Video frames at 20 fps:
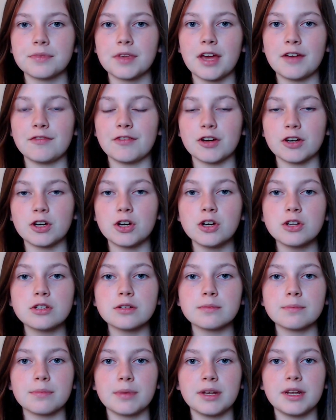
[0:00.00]
If I
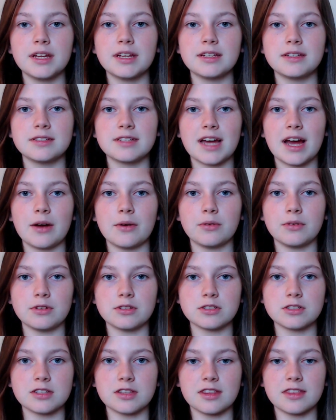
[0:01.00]
couldn't put it down
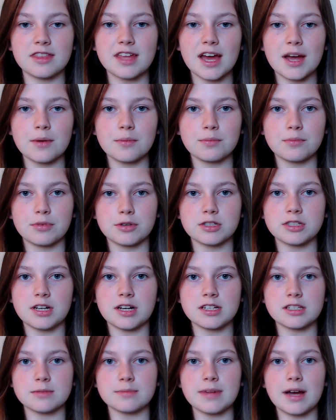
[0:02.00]
to that
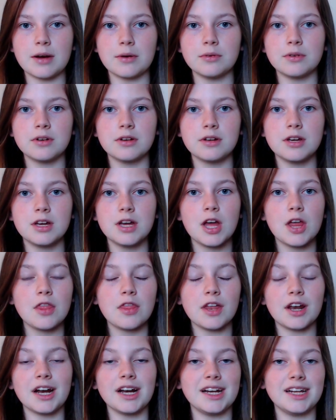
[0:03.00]
precise amount,
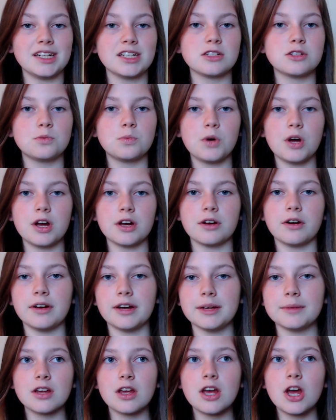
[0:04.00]
then I needed to work on
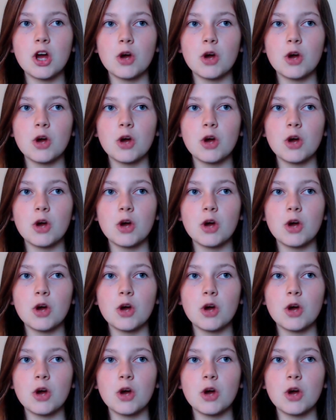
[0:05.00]
it.